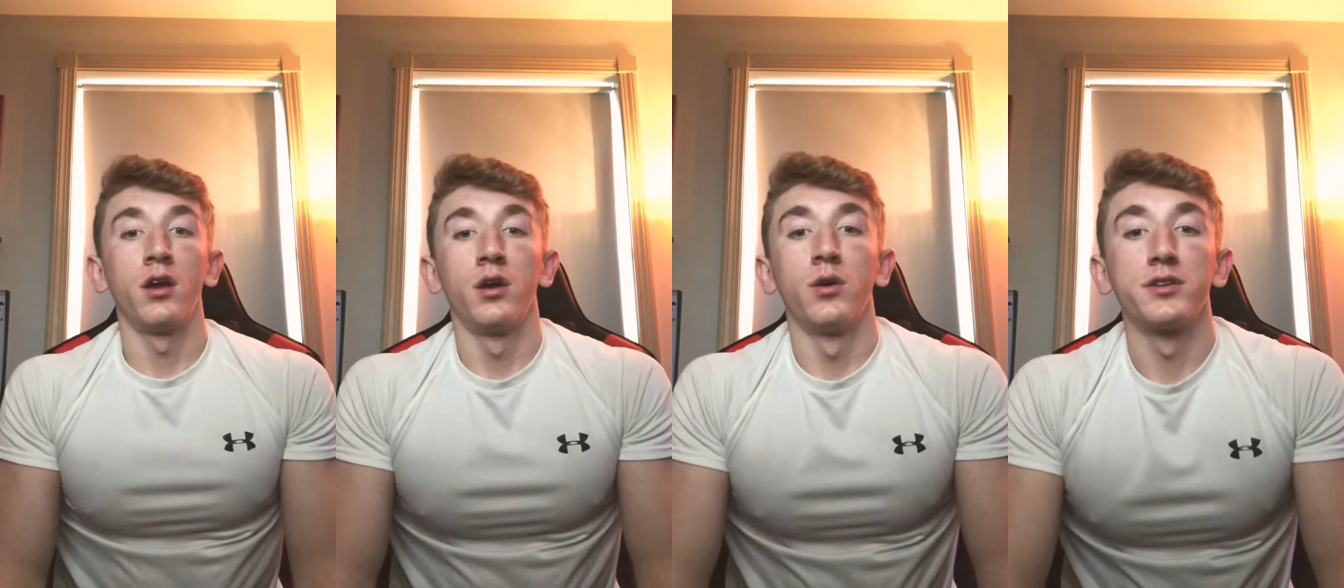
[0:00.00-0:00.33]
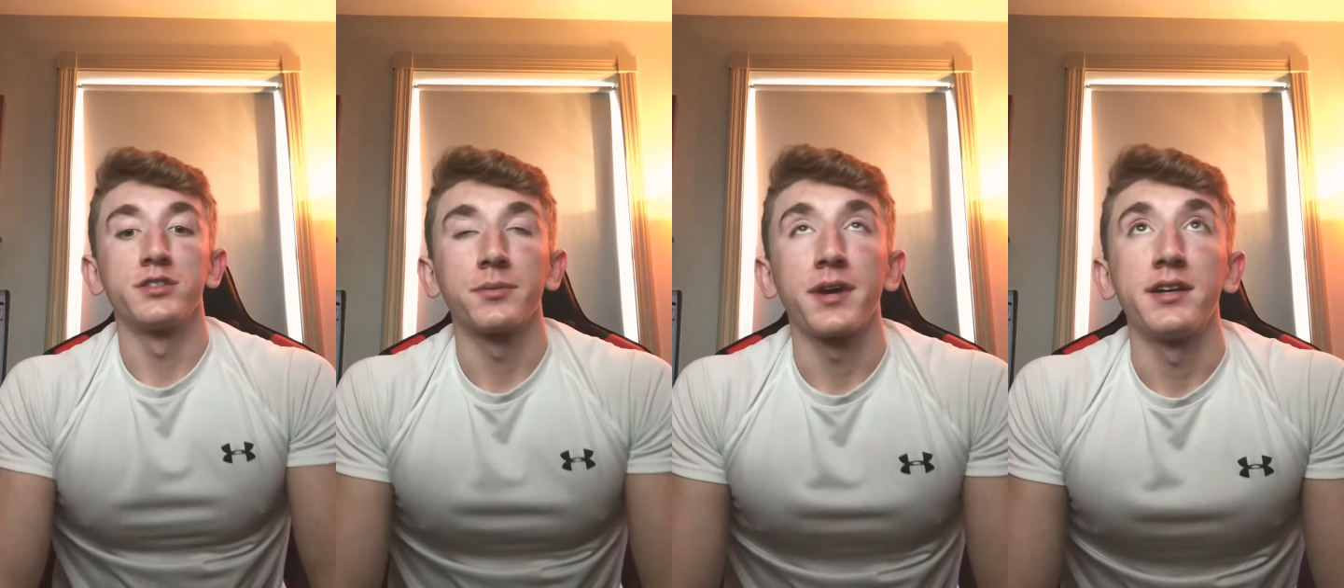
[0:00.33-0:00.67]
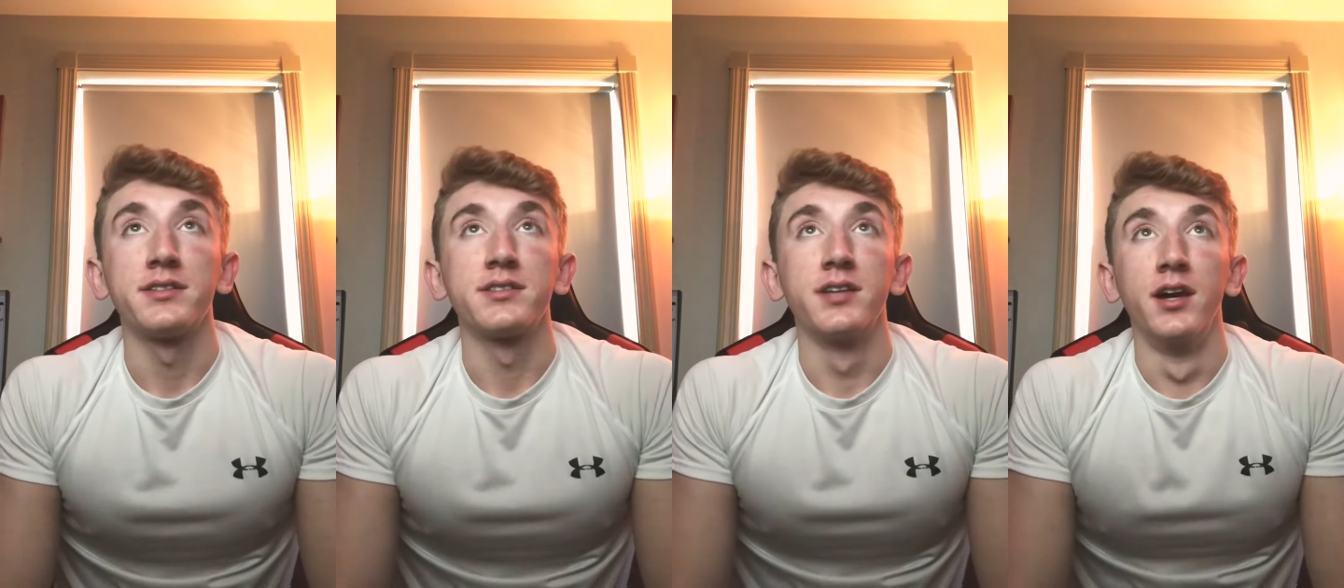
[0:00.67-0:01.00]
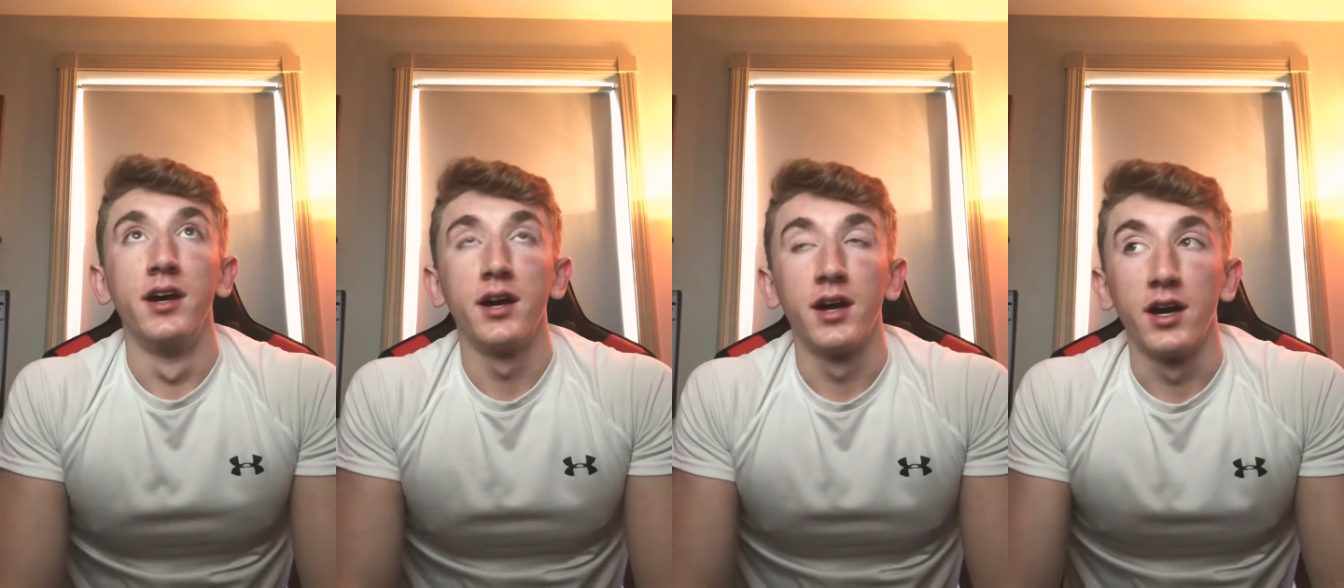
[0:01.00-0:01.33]
What's up guys?
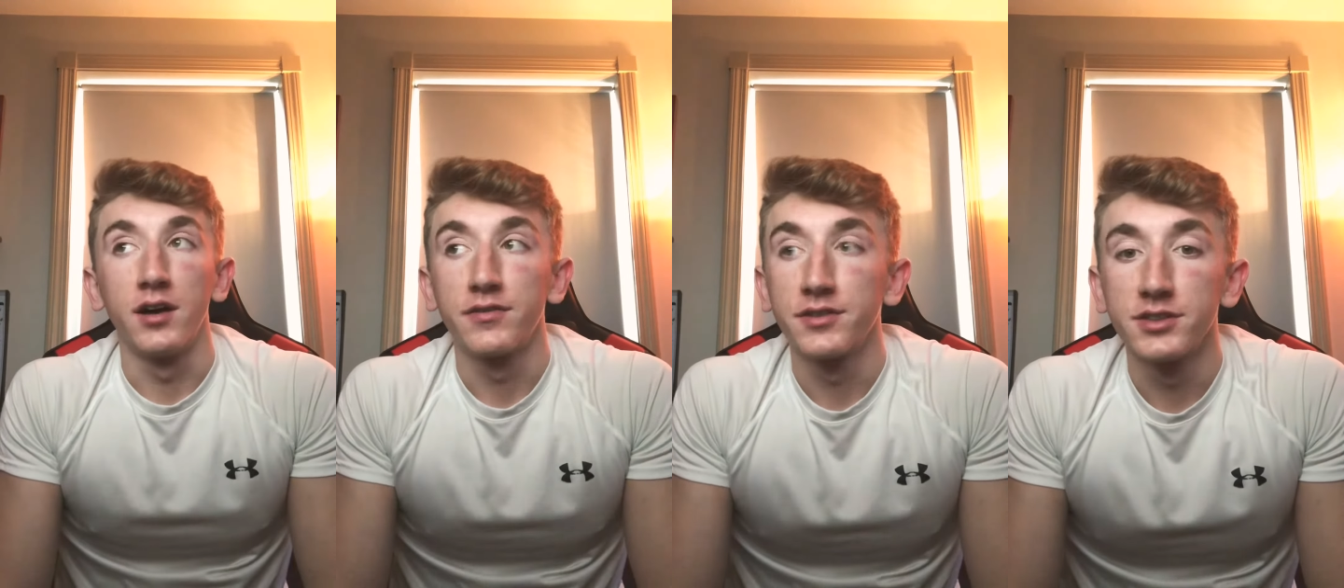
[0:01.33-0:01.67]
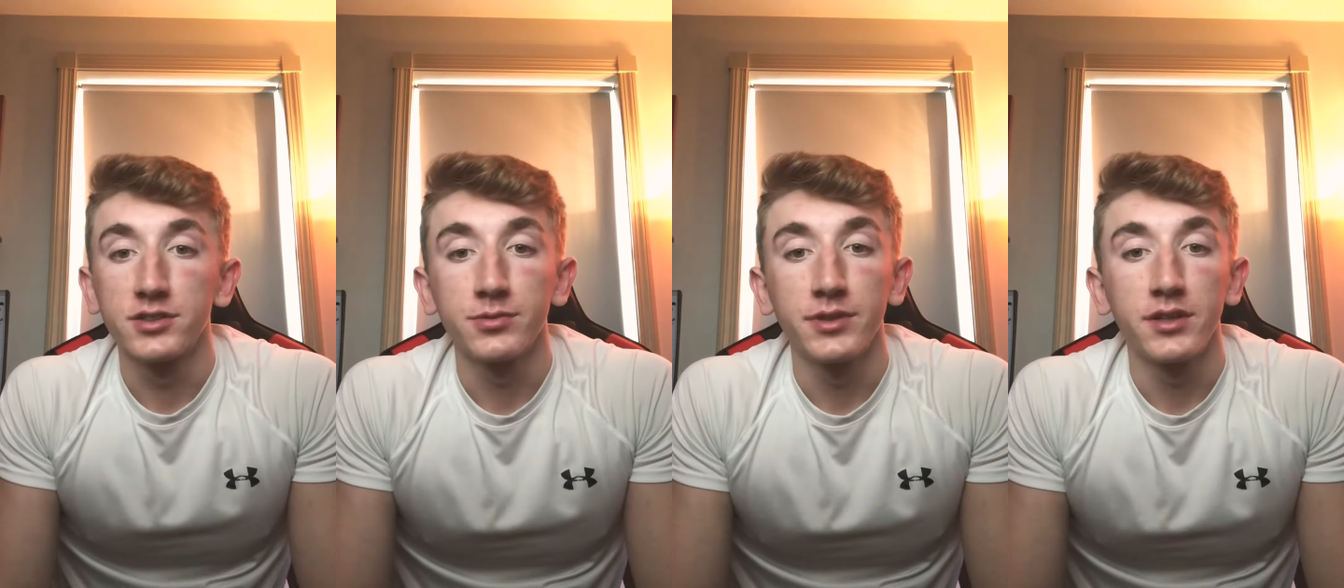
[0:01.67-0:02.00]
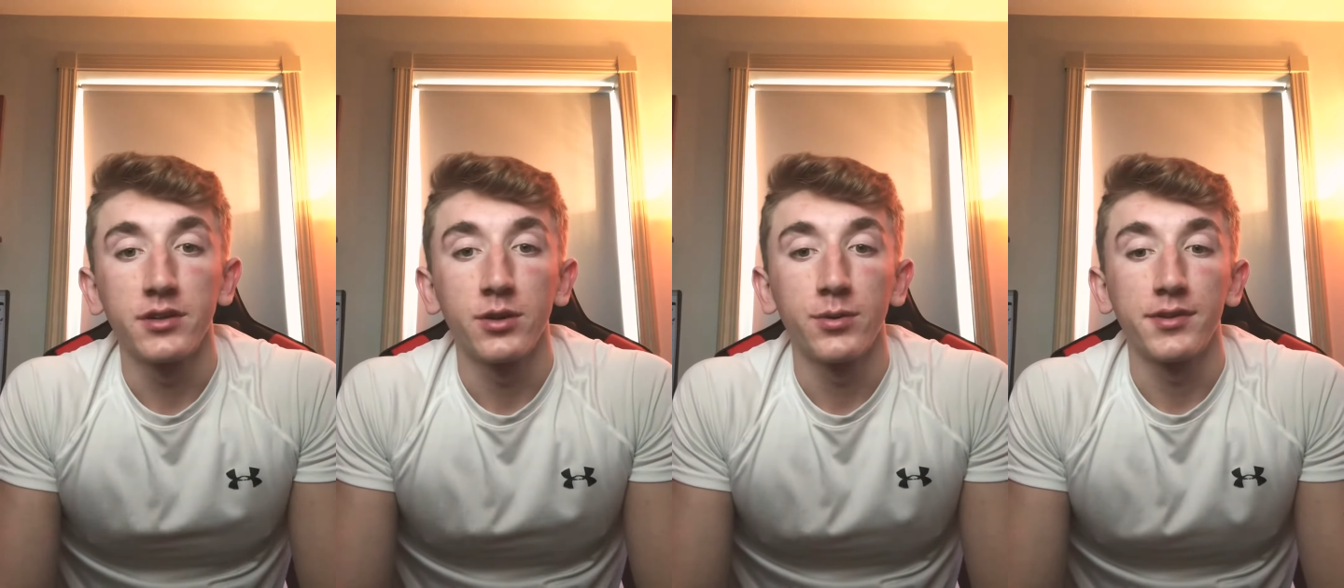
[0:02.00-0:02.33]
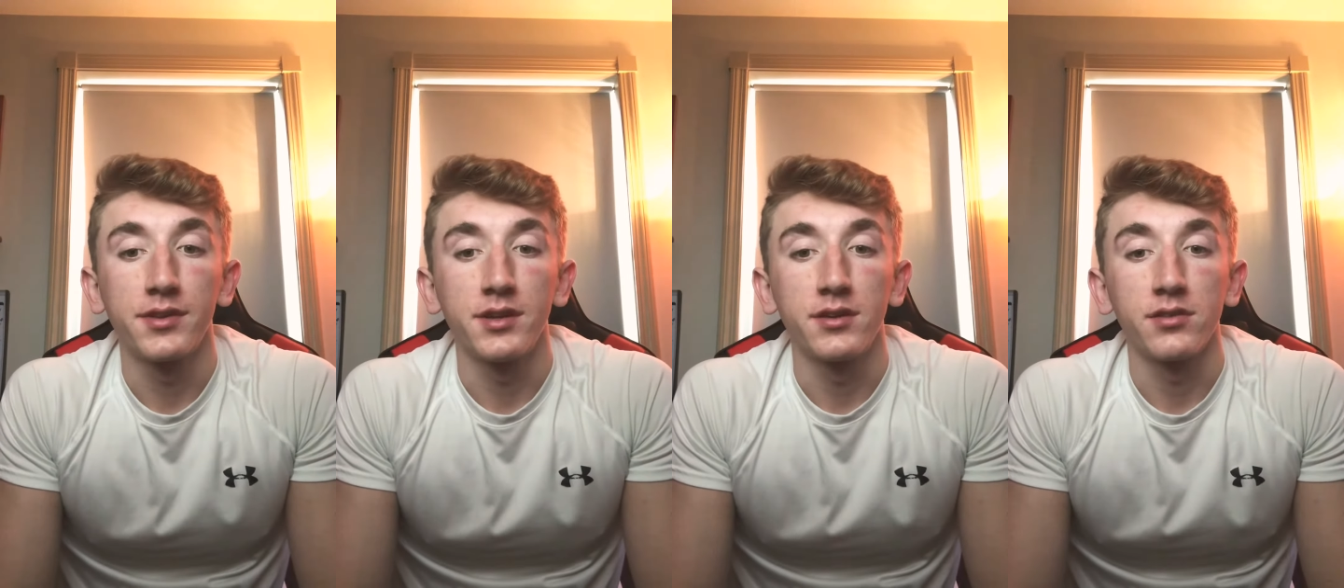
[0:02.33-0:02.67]
Uh, for this week
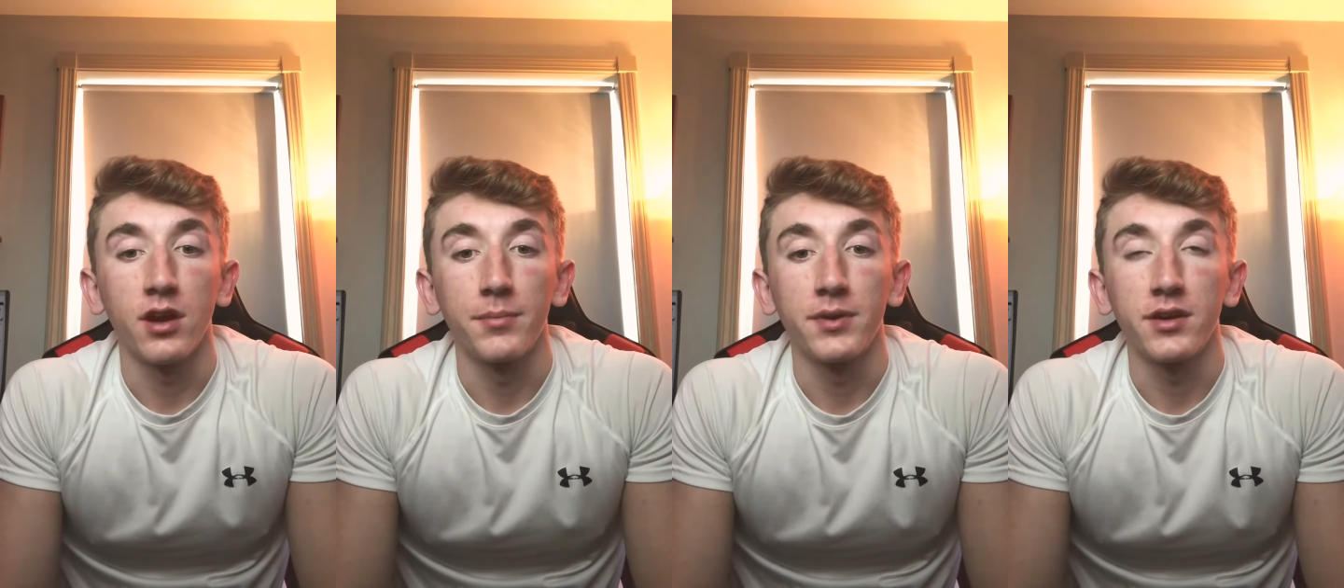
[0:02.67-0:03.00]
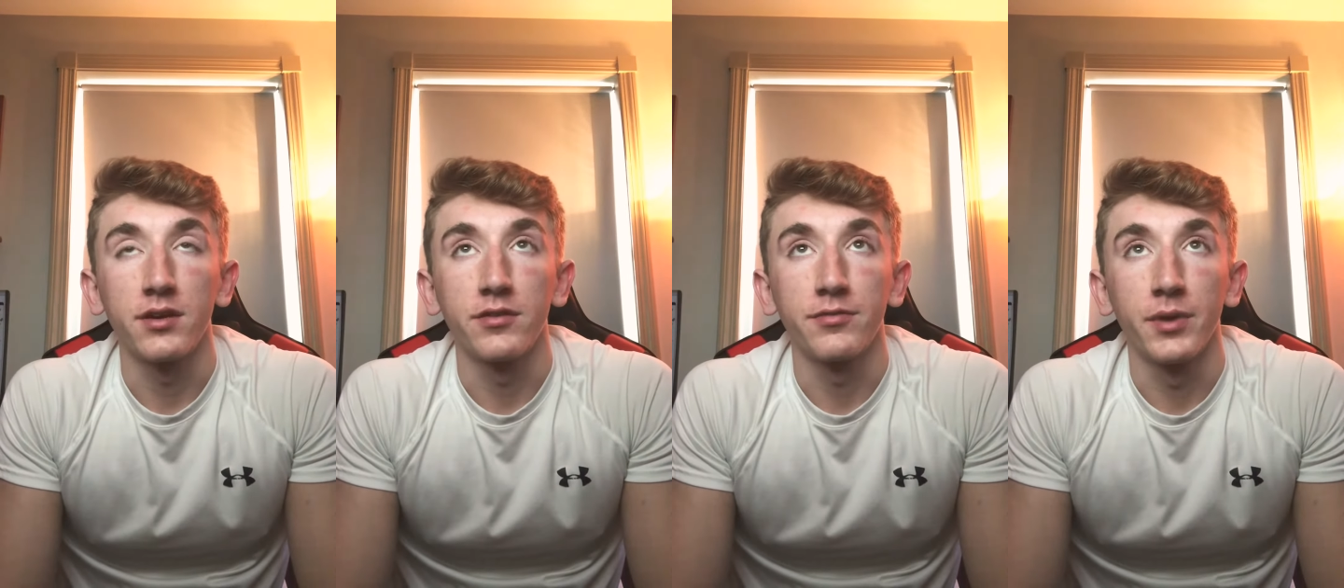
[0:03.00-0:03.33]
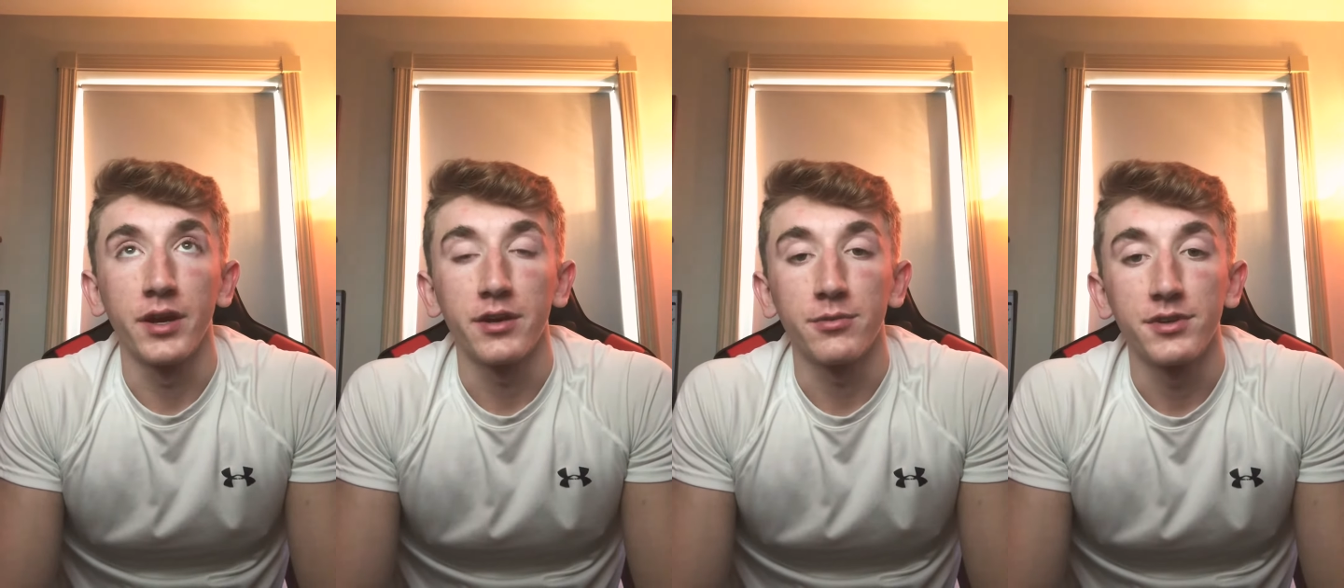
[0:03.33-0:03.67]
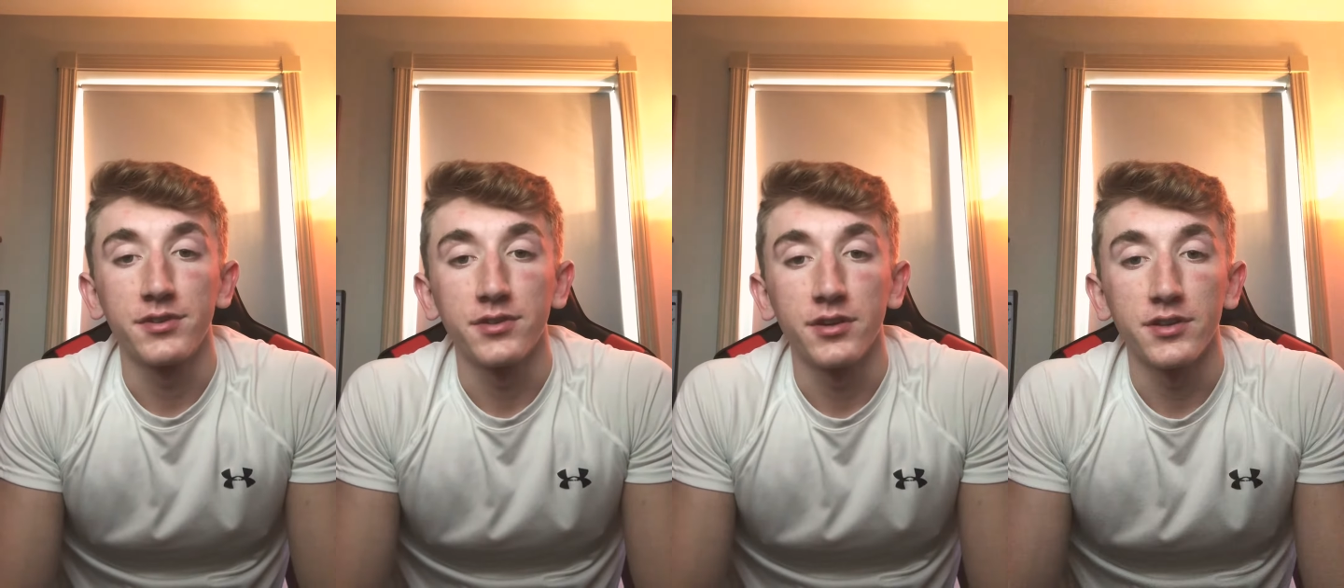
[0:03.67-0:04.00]
with the topic of market
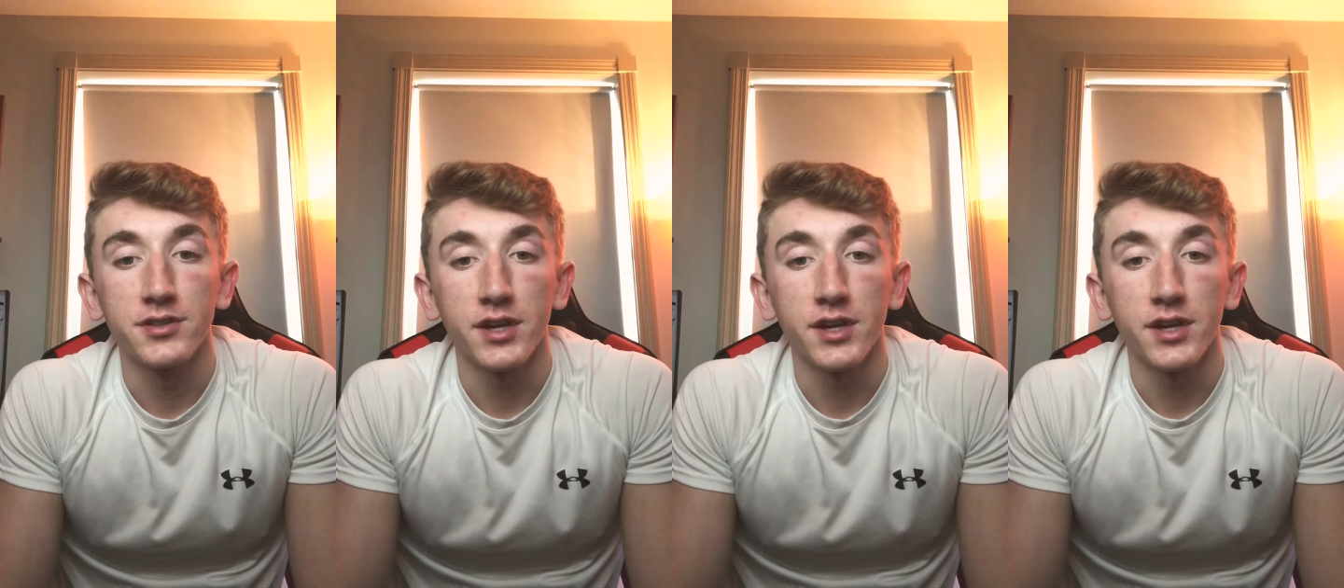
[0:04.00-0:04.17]
research,